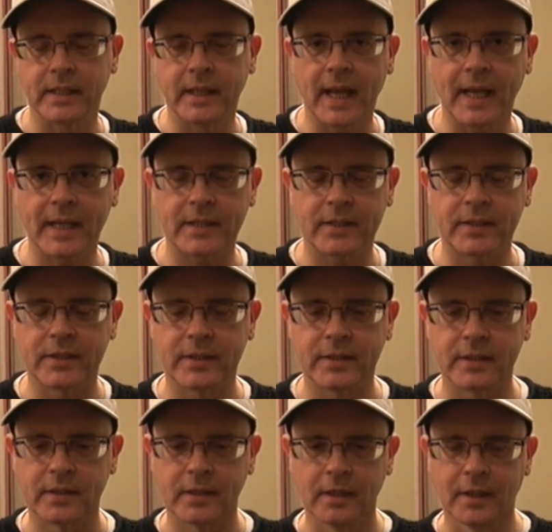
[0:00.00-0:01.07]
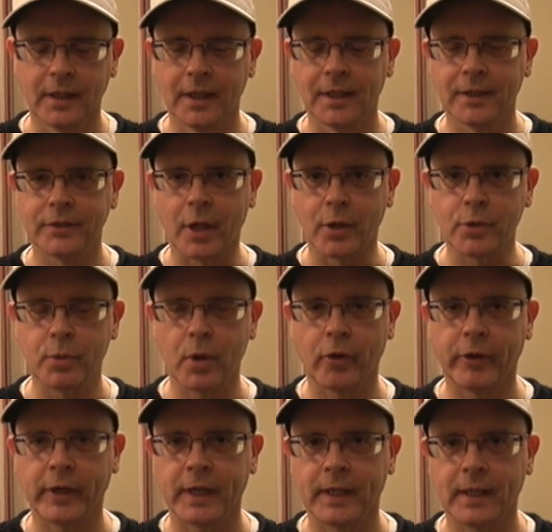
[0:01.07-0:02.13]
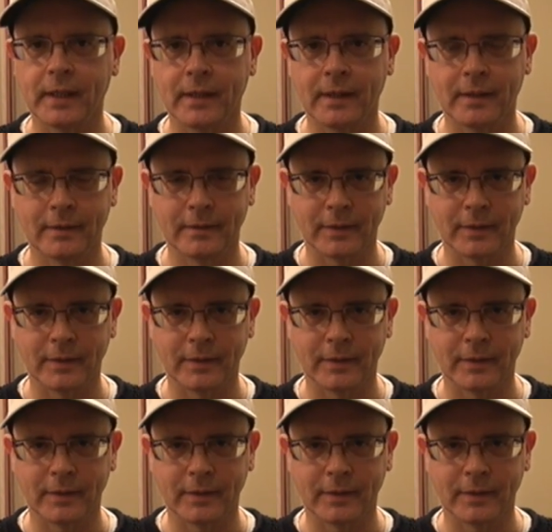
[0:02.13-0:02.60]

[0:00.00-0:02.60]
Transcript: Yes, don't worry.